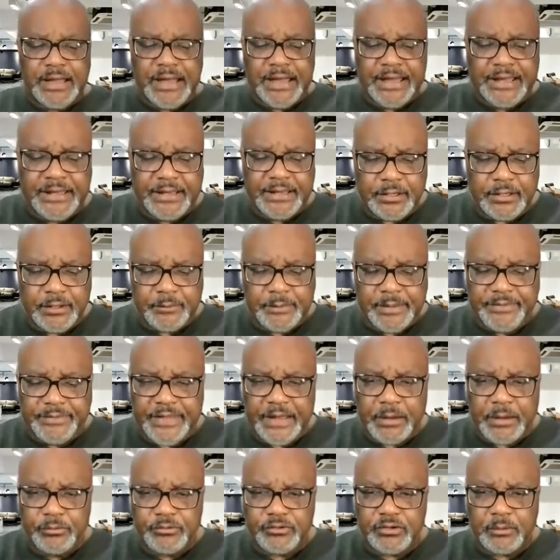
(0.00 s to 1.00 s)
I uh,
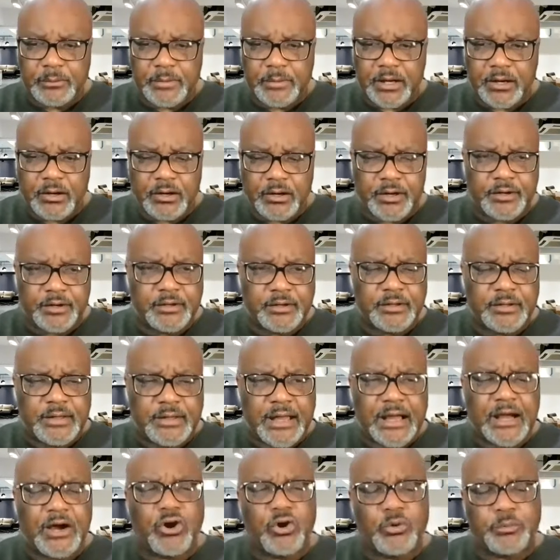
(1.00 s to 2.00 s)
that was on my heart.
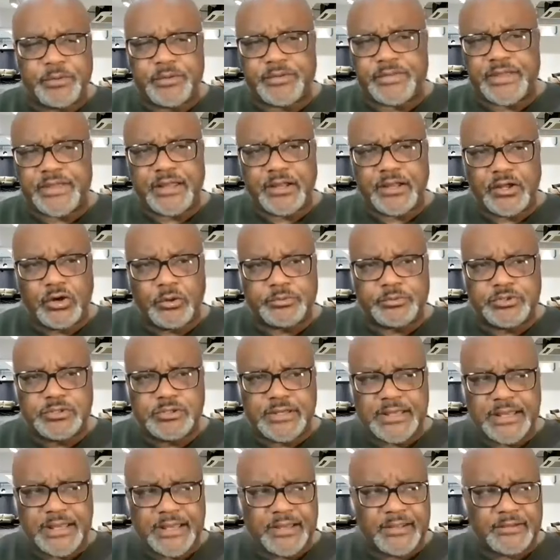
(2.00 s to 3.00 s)
I hope that that helped you
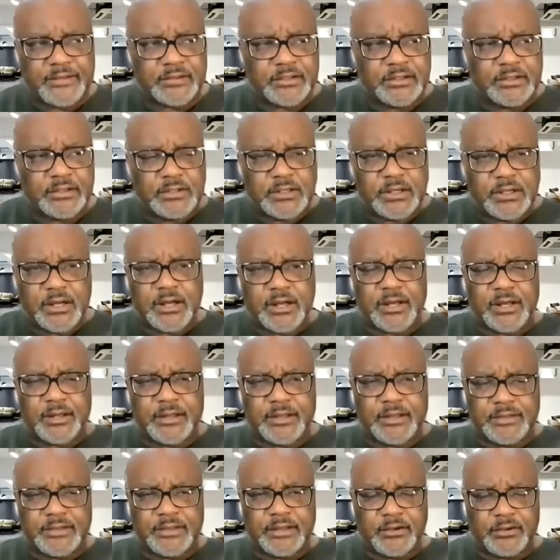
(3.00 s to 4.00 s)
guys uh,
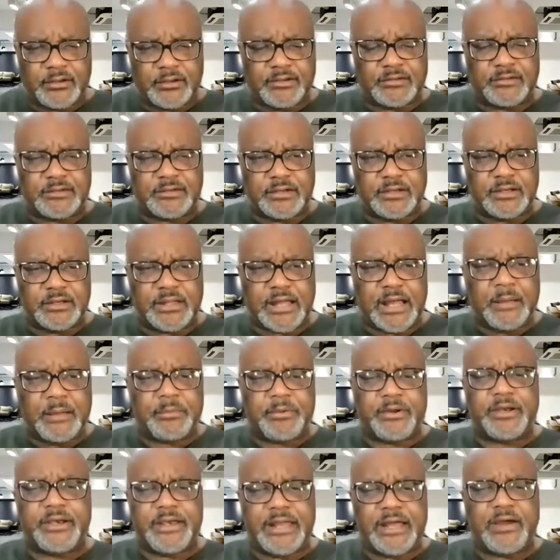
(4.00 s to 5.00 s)
that are listening. I'm
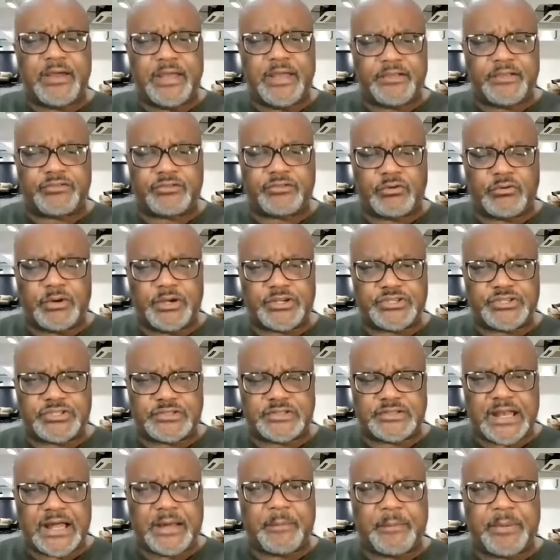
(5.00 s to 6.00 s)
going to now answer questions,
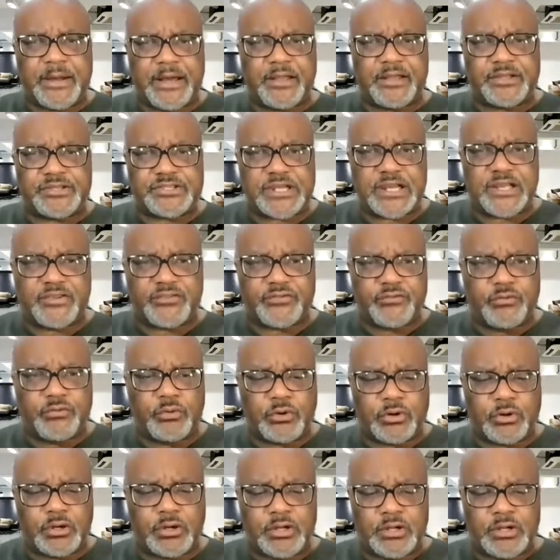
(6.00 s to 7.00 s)
and I apologize
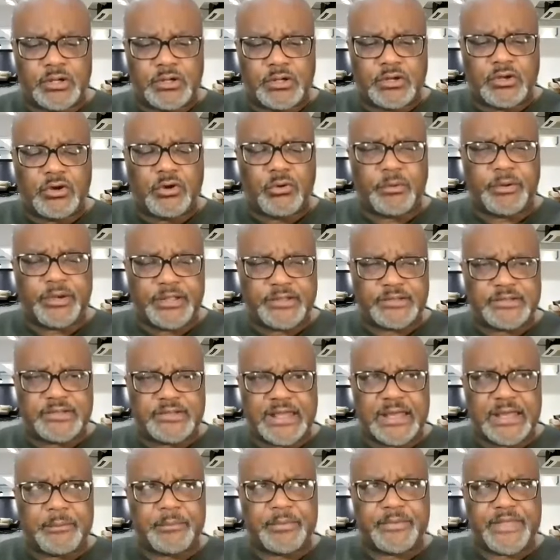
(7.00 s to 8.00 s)
for going into
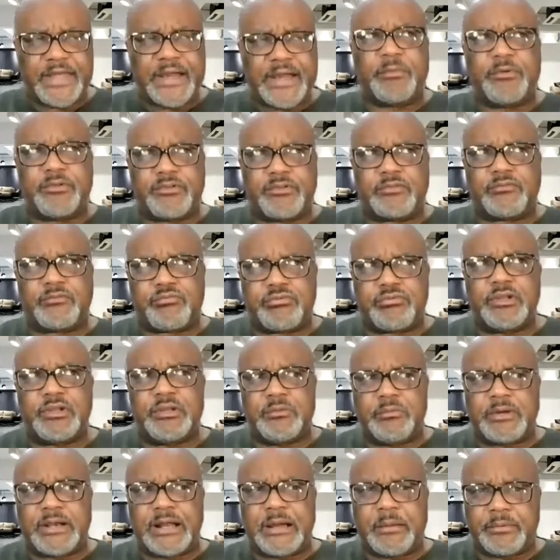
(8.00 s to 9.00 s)
that, but that was really
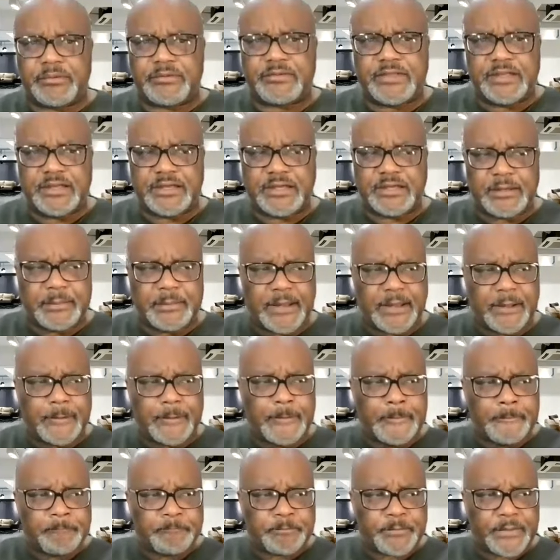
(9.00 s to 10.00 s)
what I was thinking
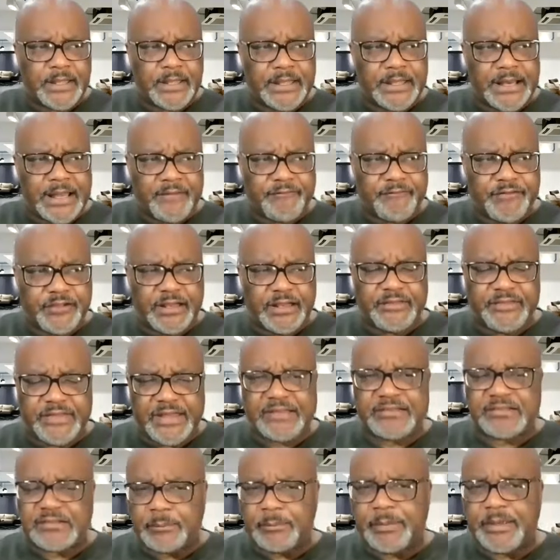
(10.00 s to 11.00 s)
about, and I feel like
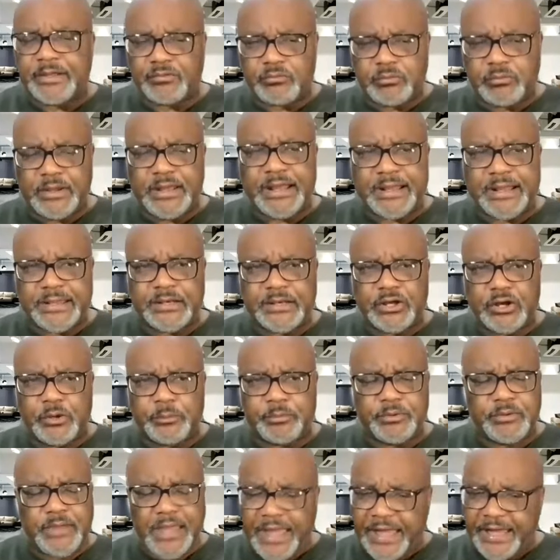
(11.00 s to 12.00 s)
that's the best way I can help
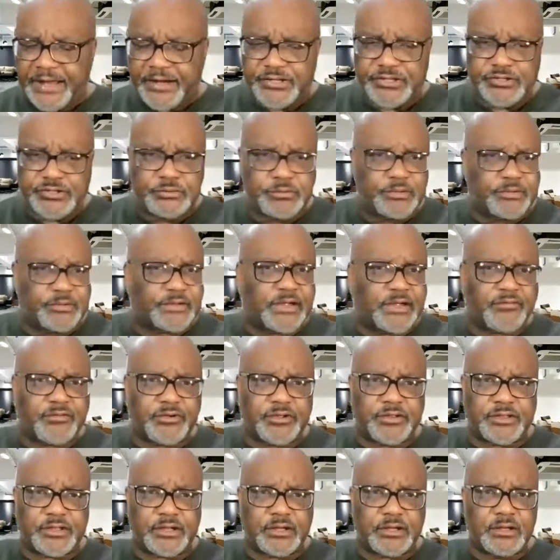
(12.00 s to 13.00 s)
you. Attitude is
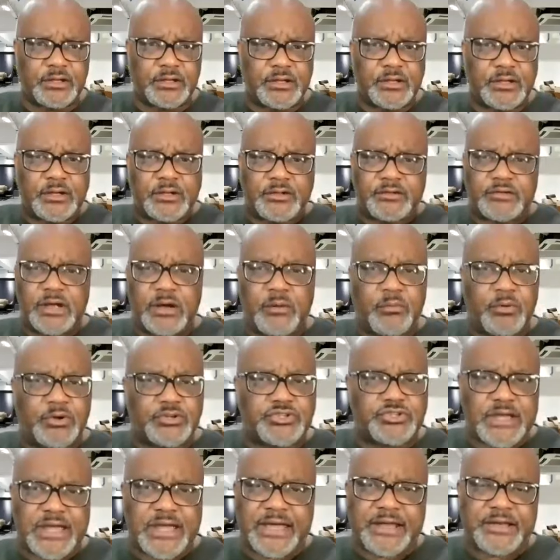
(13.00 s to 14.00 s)
everything. So I
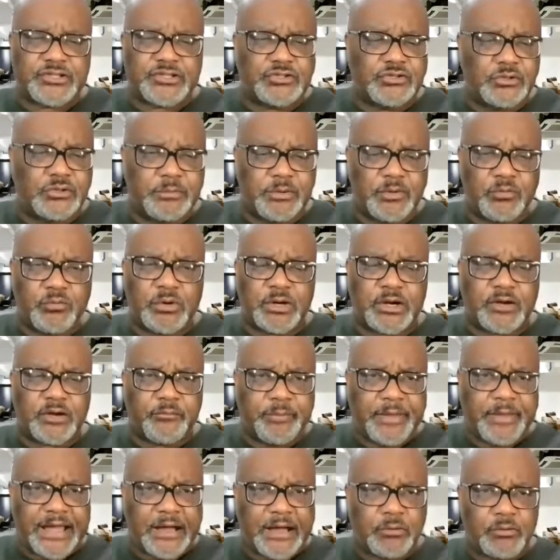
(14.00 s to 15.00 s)
want your attitude to be one of
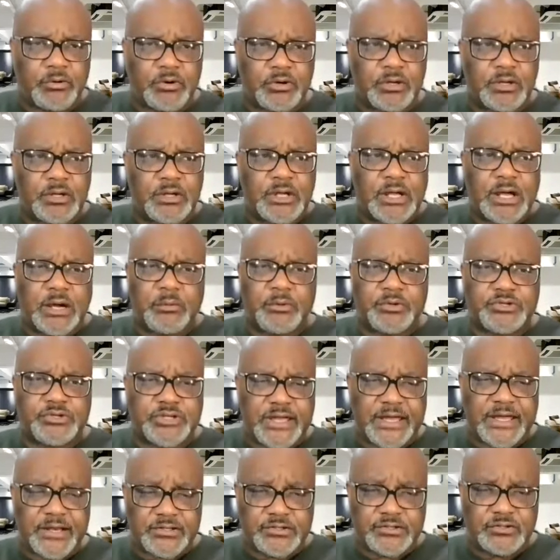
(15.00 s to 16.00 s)
power, I want your
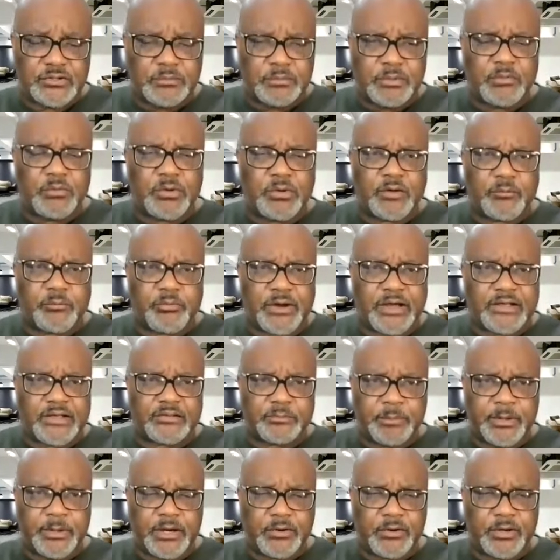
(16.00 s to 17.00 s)
attitude to be one of
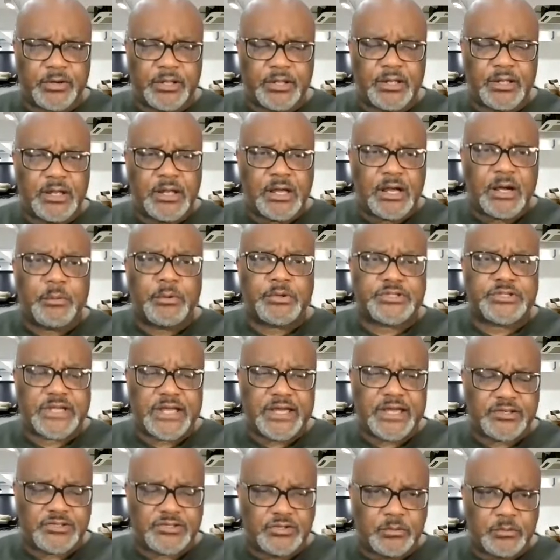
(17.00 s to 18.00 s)
prosperity. I want your
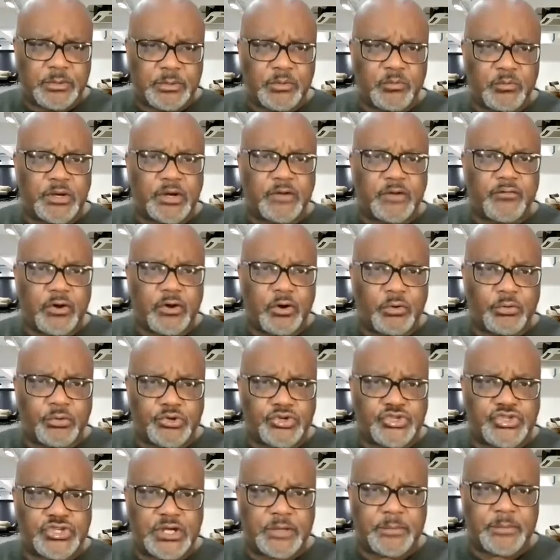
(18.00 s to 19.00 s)
attitude to be one of
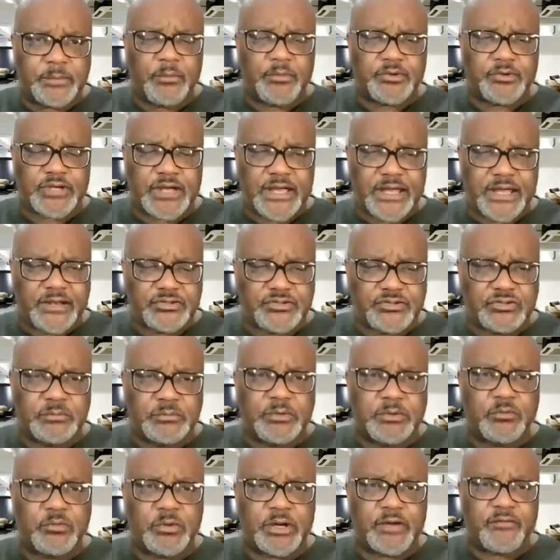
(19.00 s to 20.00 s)
ownership. I want your attitude to
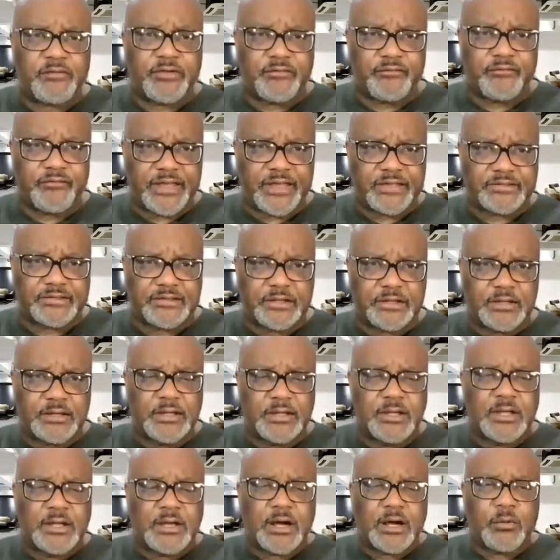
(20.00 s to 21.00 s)
be one of investing.
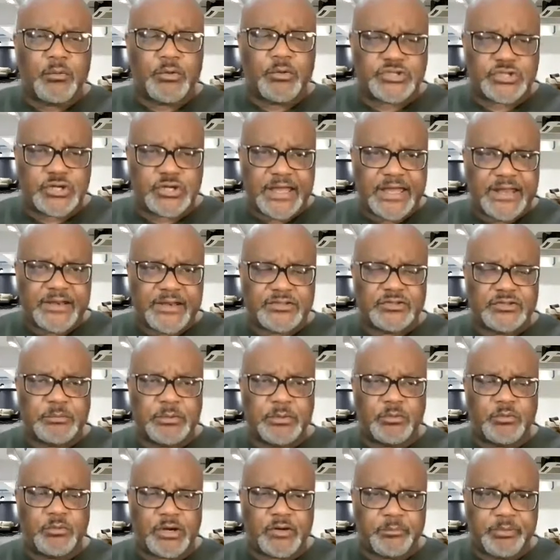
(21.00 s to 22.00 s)
I want your attitude to be
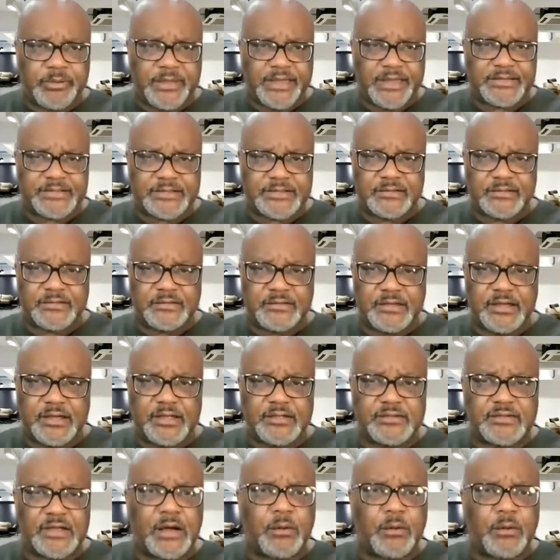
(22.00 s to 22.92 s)
one of planting seeds.